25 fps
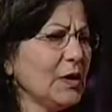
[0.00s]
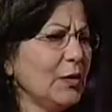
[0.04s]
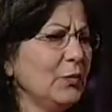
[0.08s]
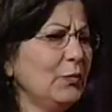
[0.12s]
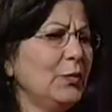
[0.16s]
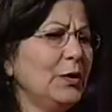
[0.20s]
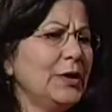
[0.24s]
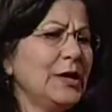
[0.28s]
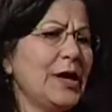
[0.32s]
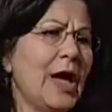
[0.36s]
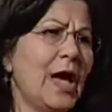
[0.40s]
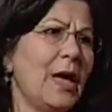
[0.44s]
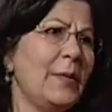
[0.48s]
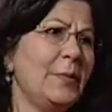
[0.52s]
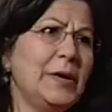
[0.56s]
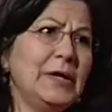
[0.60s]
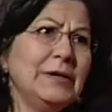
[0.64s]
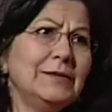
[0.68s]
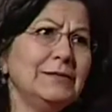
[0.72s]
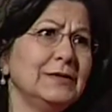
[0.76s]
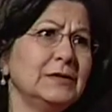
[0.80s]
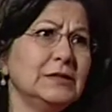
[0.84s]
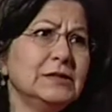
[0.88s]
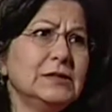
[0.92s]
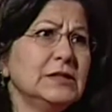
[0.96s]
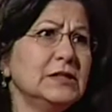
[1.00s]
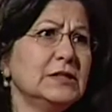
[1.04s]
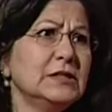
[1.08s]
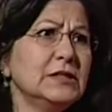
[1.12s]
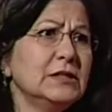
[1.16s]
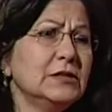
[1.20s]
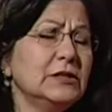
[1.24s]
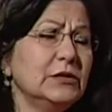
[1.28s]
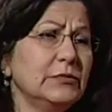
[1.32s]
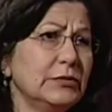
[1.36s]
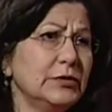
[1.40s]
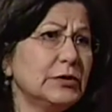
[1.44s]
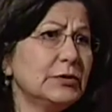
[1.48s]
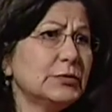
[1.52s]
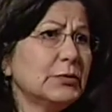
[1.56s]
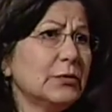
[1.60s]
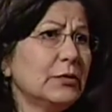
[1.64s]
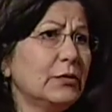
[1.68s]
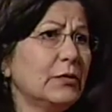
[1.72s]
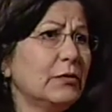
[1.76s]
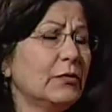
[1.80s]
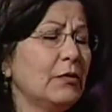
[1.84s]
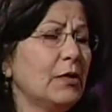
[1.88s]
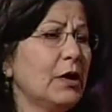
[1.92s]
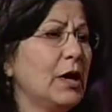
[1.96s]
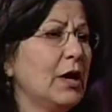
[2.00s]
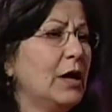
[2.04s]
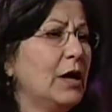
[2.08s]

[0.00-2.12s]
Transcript: what happened that these individuals